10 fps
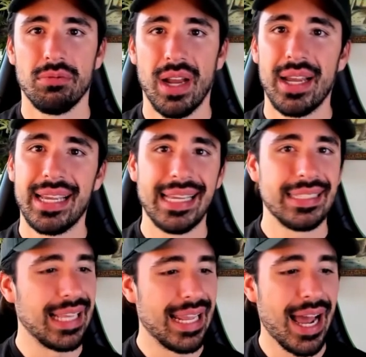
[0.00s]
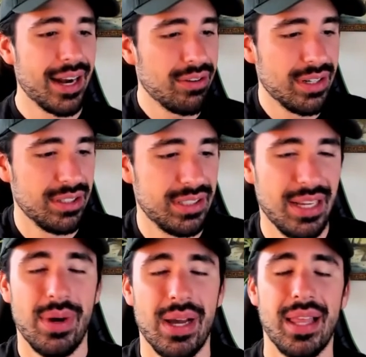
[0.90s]
Right. It's and I don't
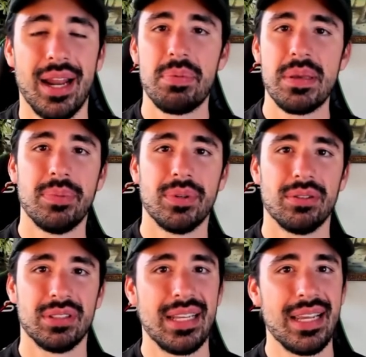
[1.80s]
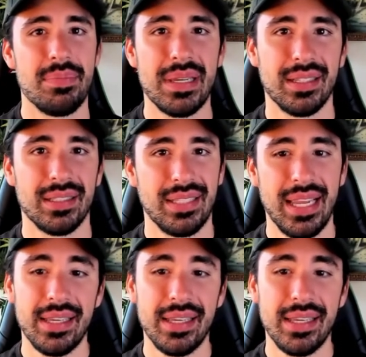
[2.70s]
understand why a lot of people don't see it because